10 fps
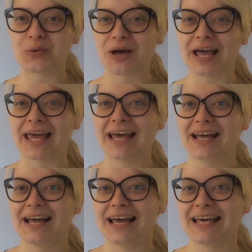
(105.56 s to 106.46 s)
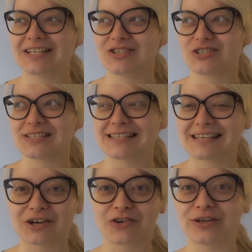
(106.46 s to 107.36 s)
away, it just
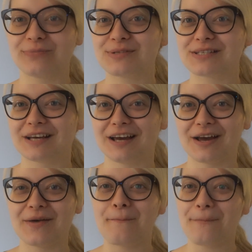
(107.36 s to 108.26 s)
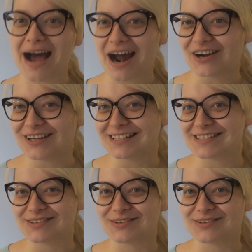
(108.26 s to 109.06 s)
screams Paris.